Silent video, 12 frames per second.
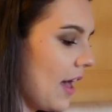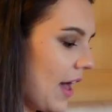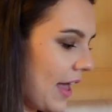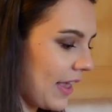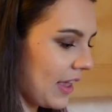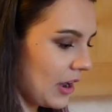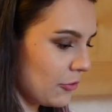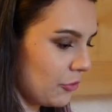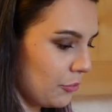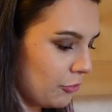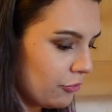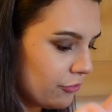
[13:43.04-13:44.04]
I can
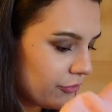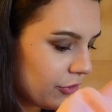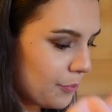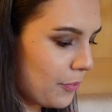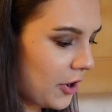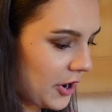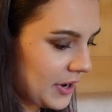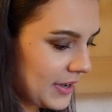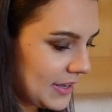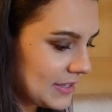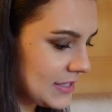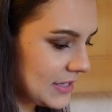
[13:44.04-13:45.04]
remove the part
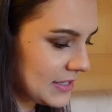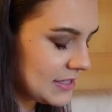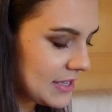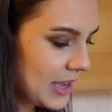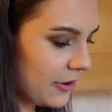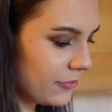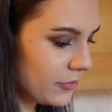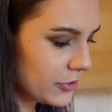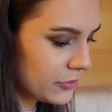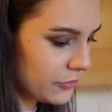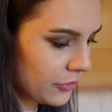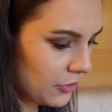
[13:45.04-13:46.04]
that's inside of the shoe,